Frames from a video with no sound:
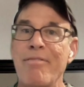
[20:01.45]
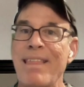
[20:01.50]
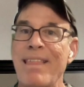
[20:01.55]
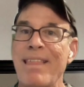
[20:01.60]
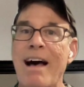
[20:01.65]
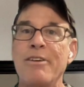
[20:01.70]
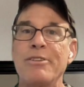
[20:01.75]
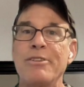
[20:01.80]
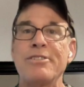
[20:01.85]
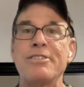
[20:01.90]
have
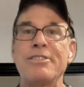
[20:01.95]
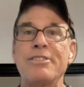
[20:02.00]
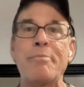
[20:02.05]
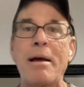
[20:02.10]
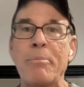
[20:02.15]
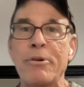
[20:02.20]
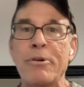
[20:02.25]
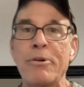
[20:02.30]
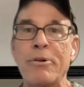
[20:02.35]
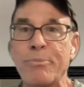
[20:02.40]
thousands
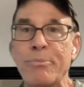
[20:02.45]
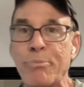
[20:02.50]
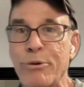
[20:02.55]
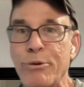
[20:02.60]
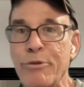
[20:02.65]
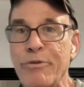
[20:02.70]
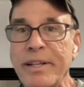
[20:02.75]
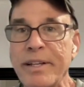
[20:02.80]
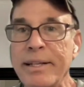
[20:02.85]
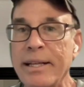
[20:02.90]
of members
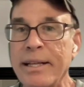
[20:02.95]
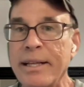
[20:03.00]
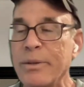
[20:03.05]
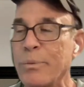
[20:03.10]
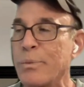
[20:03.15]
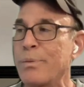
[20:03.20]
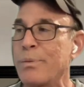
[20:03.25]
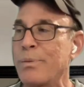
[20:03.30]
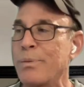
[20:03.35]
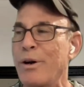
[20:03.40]
proving that
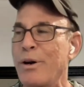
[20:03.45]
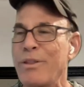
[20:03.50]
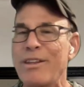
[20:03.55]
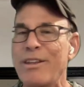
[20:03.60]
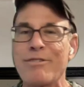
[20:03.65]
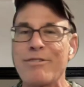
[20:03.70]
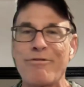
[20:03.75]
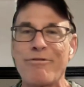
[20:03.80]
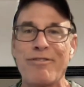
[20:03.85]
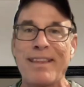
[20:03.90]
the
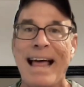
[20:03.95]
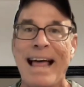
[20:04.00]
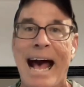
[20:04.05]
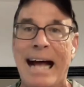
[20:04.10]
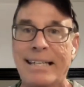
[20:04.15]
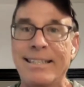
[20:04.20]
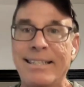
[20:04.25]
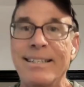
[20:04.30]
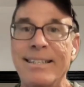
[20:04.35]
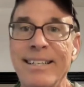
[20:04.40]
earth is
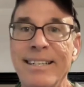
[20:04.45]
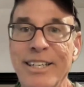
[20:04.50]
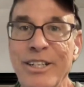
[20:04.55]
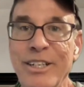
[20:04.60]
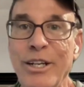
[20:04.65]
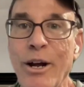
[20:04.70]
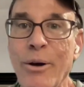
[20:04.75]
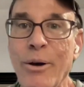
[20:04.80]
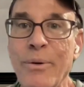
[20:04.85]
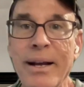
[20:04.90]
flat.
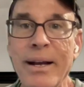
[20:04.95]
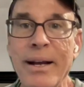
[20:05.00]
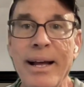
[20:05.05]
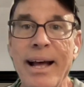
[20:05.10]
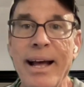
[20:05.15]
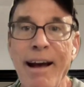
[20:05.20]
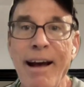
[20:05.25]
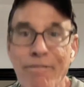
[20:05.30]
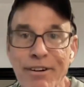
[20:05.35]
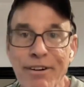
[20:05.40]

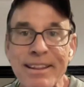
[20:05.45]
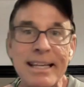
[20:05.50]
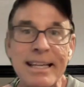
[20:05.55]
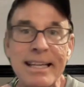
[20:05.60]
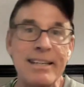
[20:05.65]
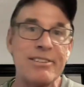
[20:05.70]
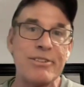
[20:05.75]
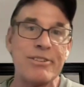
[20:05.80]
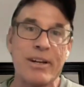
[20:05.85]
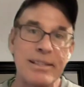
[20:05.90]

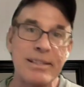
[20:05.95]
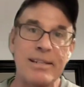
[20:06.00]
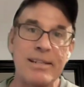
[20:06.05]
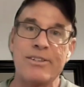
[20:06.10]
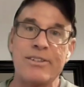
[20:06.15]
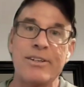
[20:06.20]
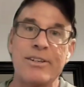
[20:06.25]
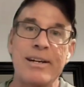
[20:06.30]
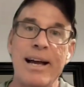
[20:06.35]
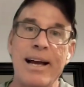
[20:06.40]
Everything is on
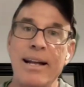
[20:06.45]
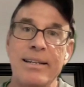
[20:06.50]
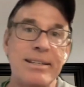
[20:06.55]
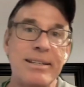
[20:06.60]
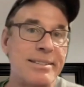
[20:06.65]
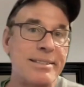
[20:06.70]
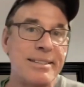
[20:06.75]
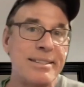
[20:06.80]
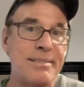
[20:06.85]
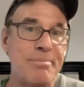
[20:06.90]
the
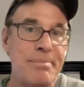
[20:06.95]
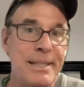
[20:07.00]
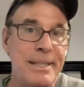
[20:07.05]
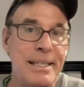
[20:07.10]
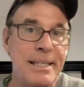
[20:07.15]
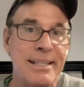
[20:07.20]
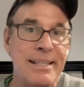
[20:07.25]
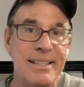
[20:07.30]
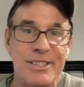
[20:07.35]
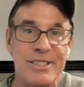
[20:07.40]
internet, doesn't
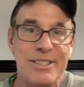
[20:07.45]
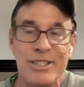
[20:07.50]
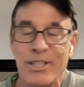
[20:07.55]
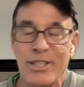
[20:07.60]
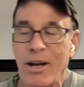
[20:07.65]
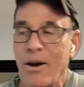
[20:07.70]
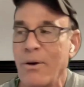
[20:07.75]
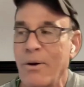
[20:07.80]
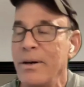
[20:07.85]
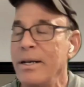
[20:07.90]
mean it's
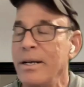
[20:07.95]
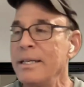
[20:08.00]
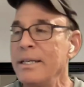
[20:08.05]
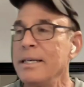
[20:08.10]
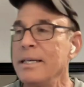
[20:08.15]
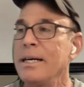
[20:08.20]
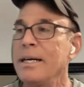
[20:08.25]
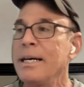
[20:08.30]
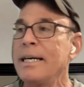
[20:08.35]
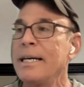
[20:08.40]
so.
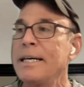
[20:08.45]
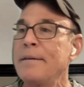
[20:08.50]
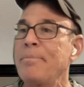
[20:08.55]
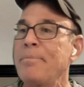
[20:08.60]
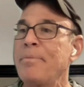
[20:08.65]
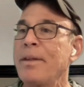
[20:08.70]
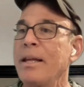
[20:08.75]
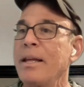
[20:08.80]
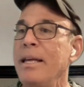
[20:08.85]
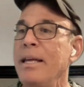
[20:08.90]

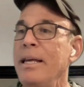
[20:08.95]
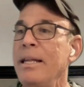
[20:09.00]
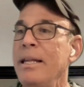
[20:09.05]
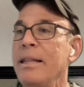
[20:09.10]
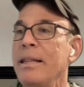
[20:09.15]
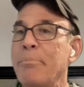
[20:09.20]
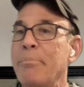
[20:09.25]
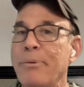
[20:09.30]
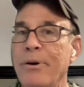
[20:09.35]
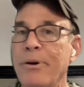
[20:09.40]

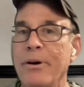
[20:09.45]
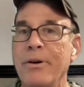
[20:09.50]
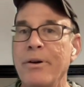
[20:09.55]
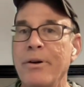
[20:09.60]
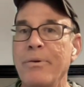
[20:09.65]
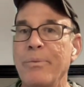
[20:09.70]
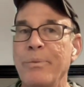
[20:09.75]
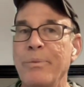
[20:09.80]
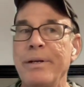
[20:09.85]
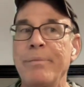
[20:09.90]
in the
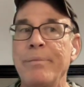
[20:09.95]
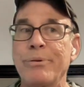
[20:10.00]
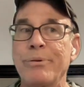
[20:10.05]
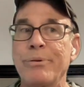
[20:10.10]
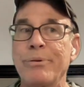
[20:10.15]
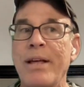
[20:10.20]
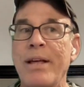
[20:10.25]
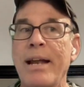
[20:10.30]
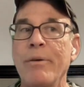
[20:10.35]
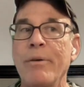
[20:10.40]
book, we
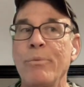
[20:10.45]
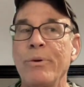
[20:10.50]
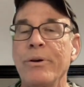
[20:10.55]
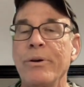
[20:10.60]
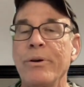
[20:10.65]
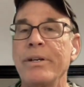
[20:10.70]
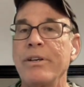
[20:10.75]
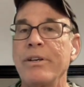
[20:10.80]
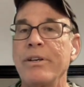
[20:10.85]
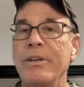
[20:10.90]
present a
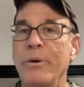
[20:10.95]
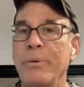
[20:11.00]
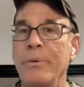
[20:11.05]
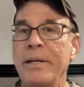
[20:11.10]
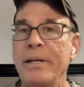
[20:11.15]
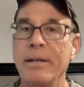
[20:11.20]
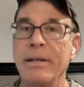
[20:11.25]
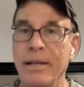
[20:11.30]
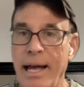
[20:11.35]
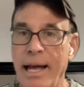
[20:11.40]
really
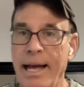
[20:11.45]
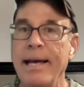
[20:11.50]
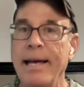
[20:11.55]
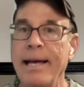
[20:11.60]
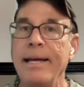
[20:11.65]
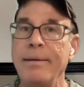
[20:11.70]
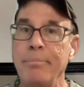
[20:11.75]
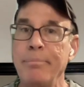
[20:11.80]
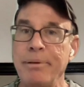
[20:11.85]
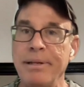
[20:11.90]
coherent
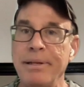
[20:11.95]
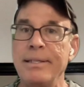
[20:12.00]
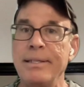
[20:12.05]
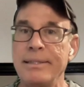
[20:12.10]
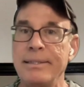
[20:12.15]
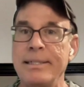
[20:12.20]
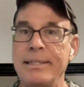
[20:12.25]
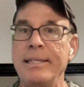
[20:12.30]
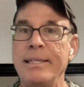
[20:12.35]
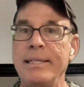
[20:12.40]
A,
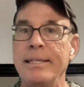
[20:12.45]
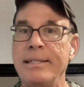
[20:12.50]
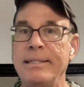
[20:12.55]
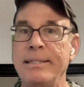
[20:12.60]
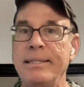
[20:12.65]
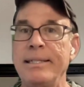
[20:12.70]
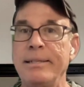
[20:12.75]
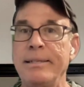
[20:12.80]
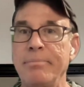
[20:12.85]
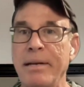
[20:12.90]
B, C,
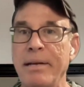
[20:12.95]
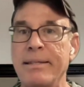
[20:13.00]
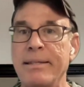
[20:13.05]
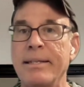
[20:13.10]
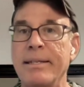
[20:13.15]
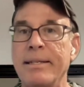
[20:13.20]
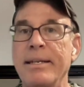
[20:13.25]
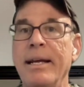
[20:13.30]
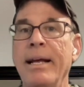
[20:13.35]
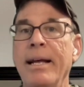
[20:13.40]
D
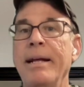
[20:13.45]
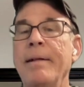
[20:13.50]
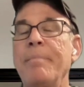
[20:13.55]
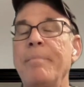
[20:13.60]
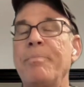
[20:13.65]
method